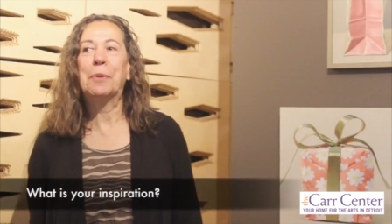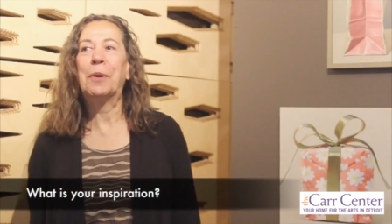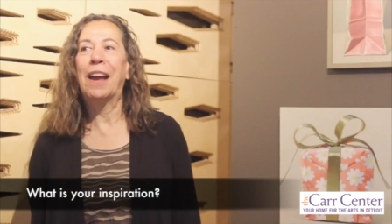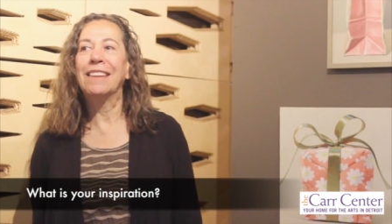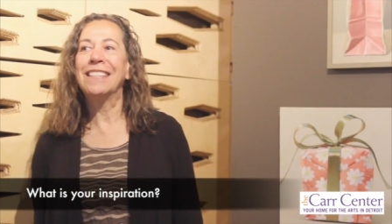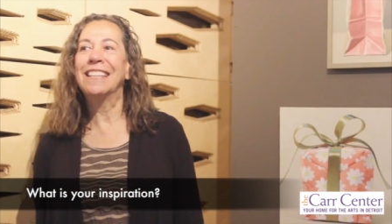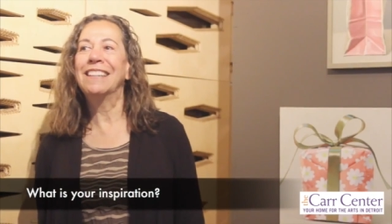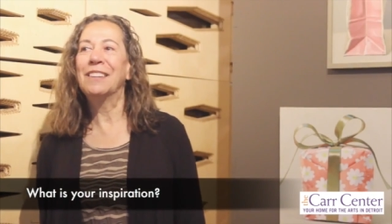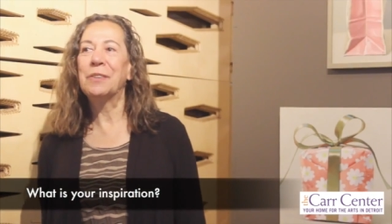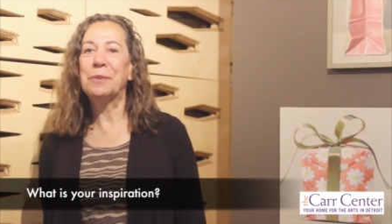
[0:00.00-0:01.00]

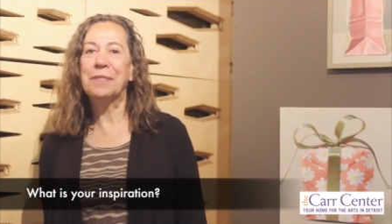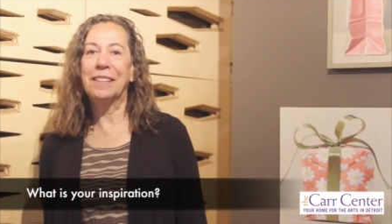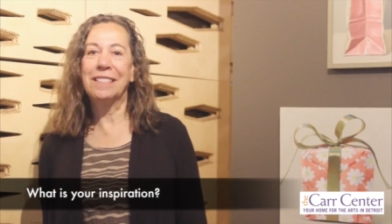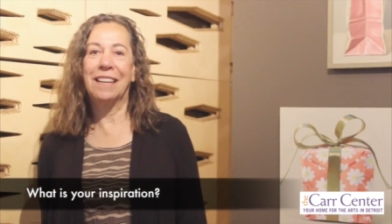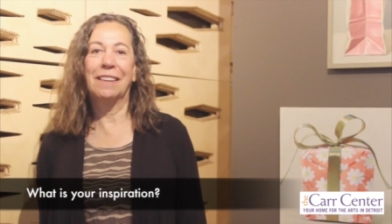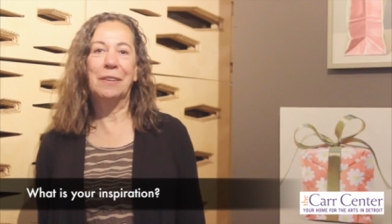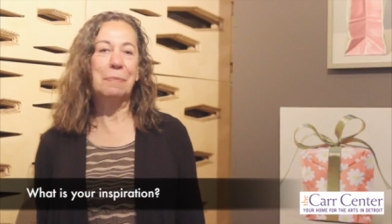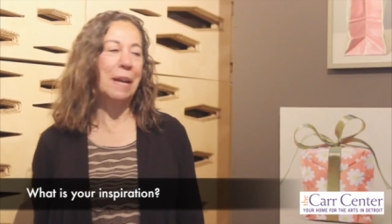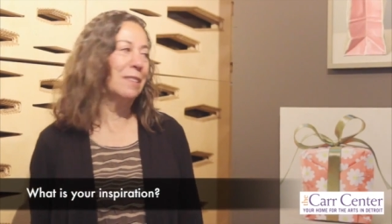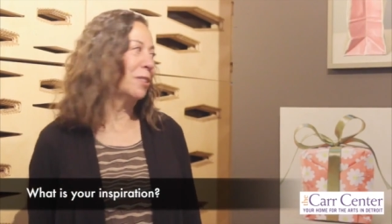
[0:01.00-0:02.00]
Morandi, who's an
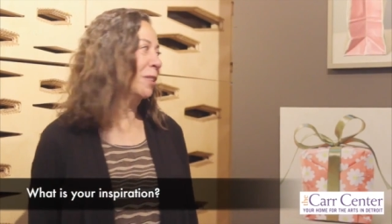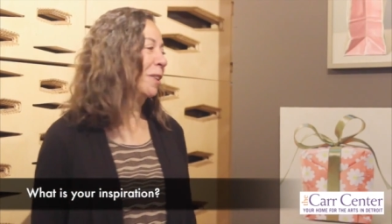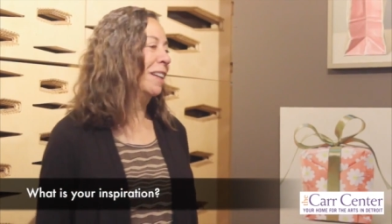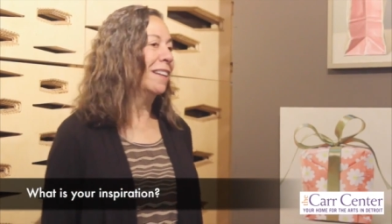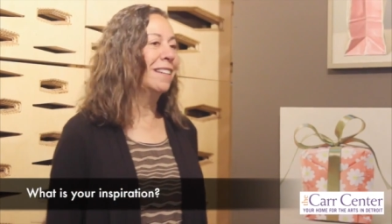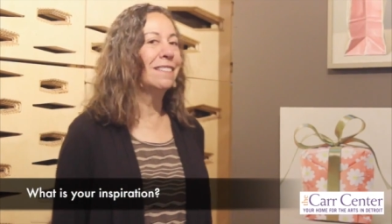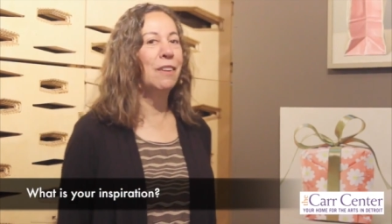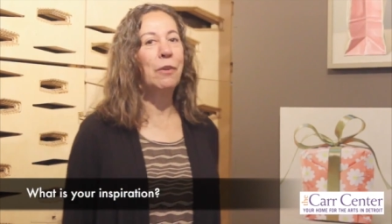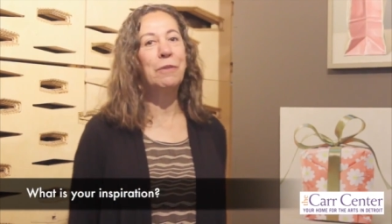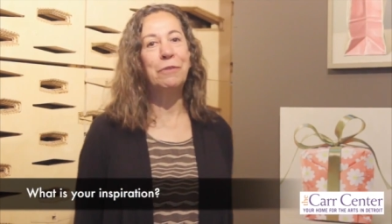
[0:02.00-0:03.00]
Italian painter, and he's
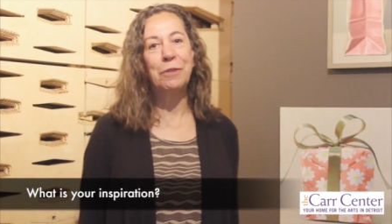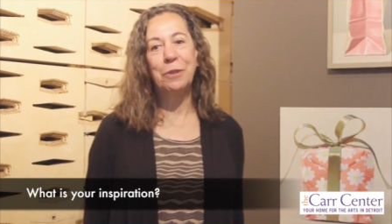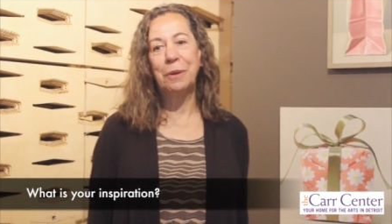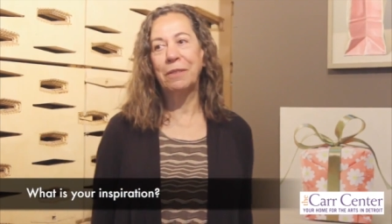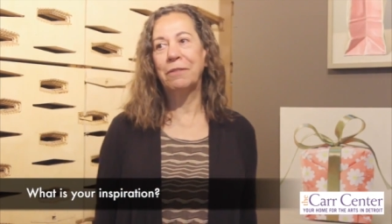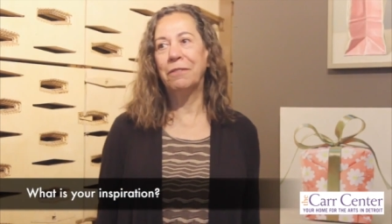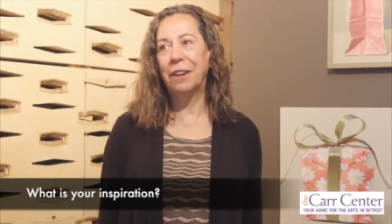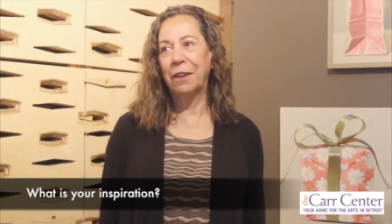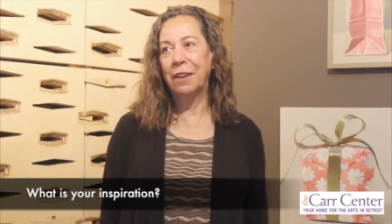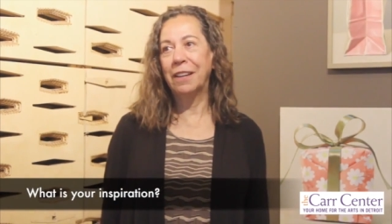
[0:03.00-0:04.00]
known for doing
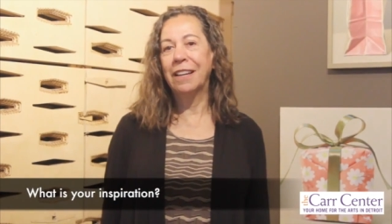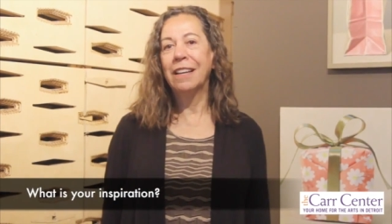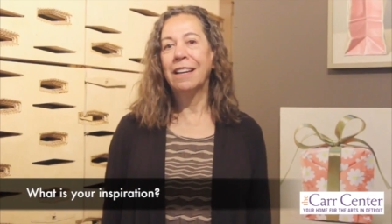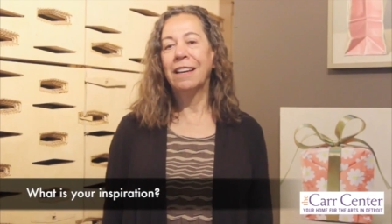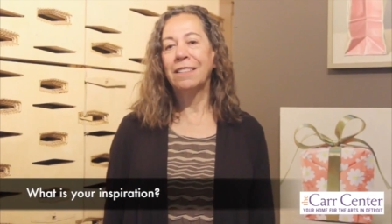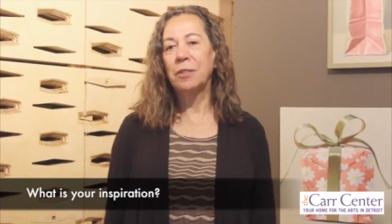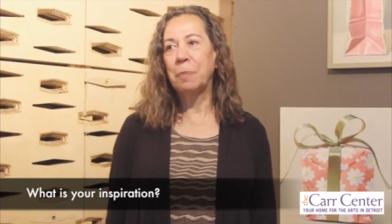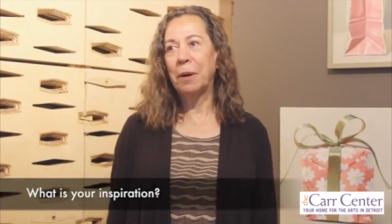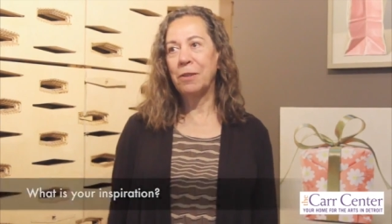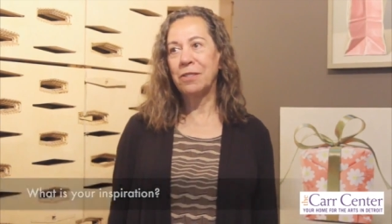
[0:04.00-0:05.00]
very
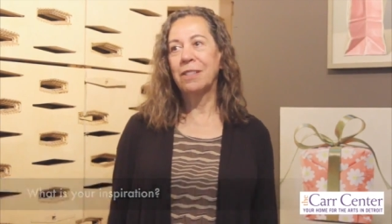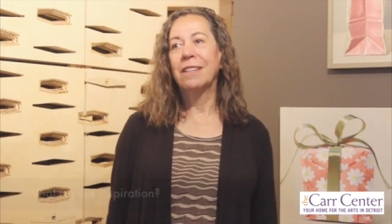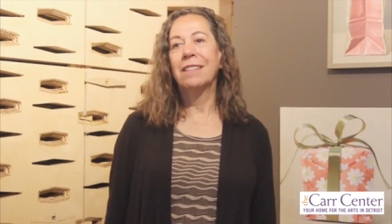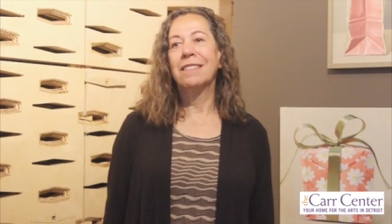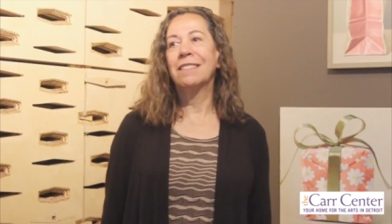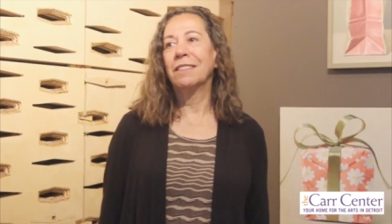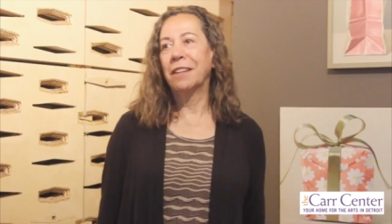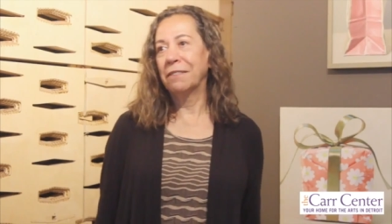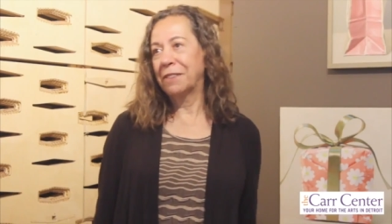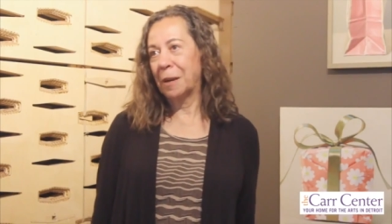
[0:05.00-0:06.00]
sparse still
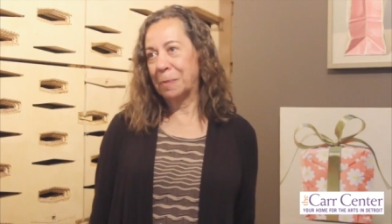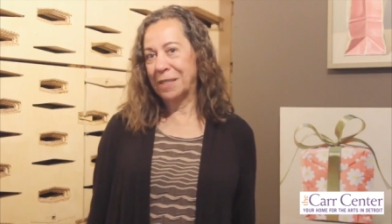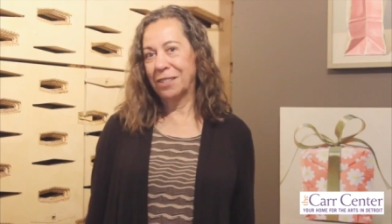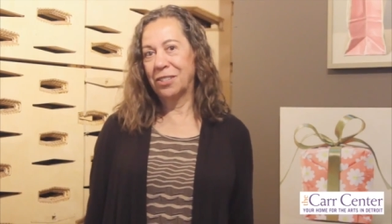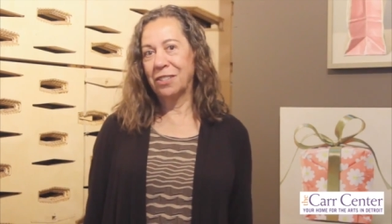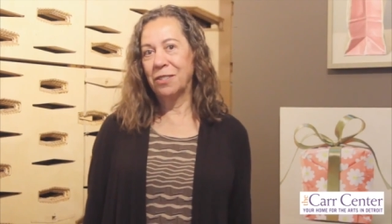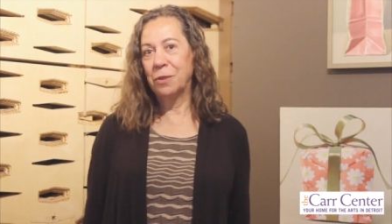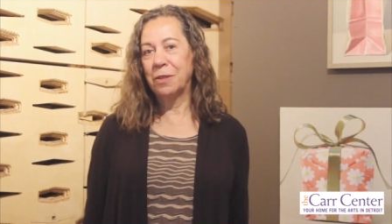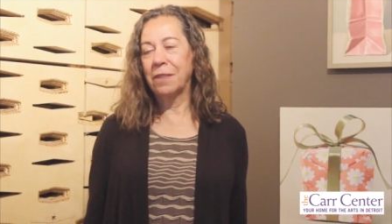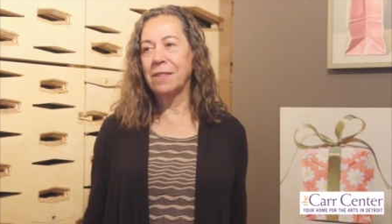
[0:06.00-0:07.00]
life compositions
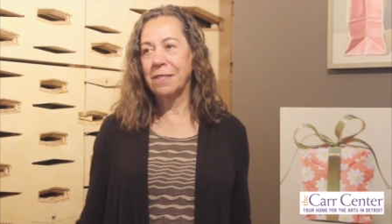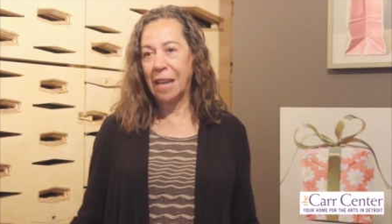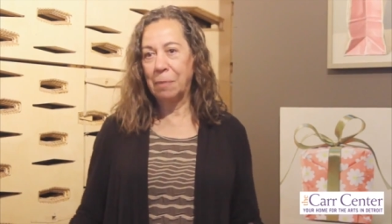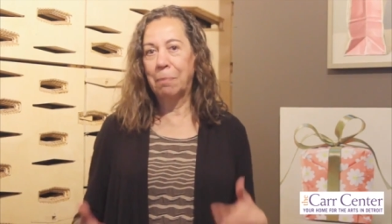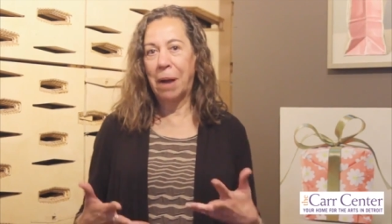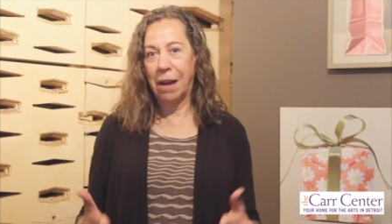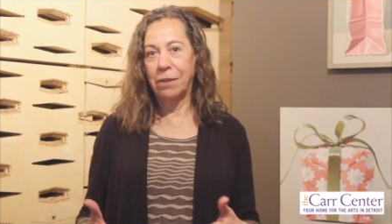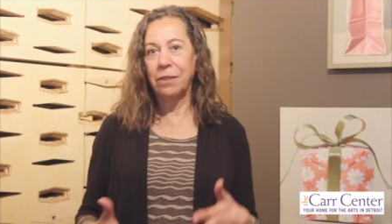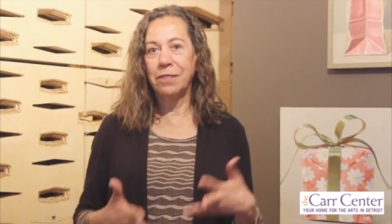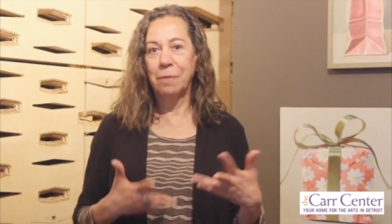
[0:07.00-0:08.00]
using the same
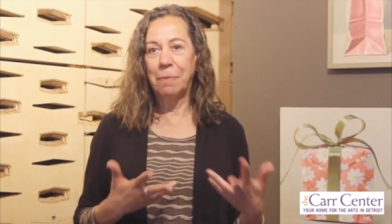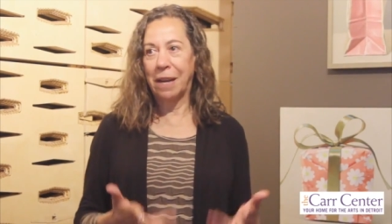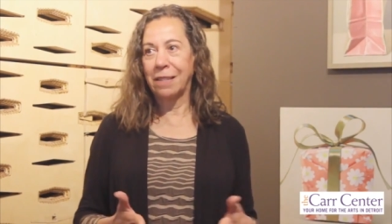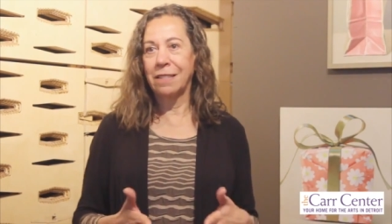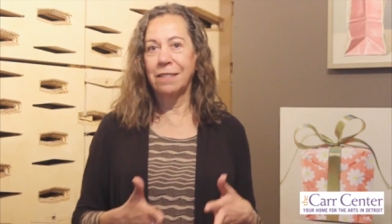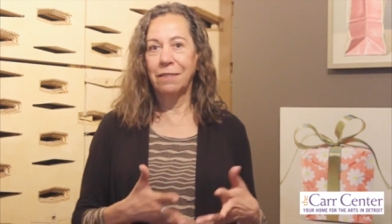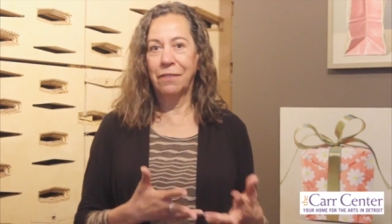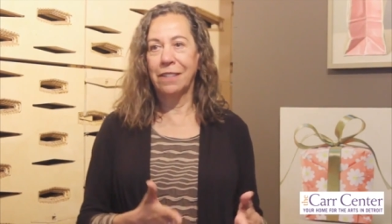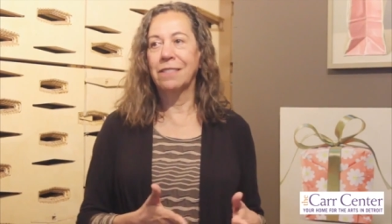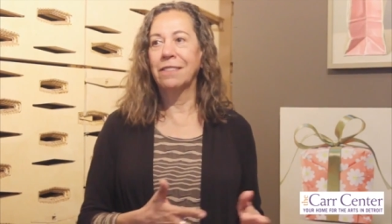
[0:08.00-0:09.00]
bottles and boxes and
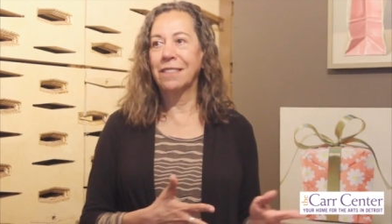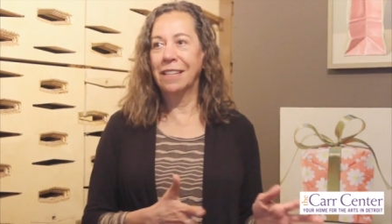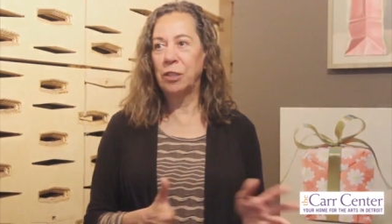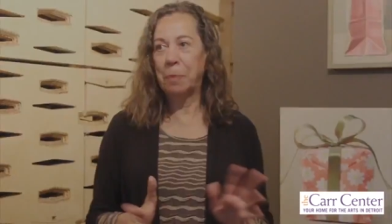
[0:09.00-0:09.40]
vessels in